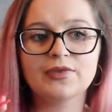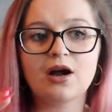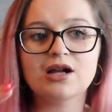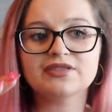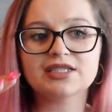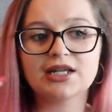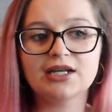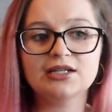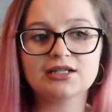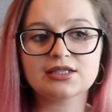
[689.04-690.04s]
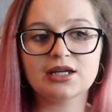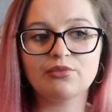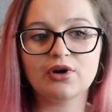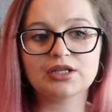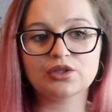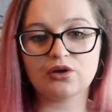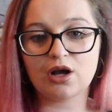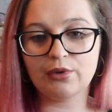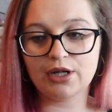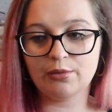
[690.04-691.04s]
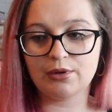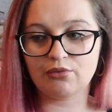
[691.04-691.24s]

either staying at the same price or going up in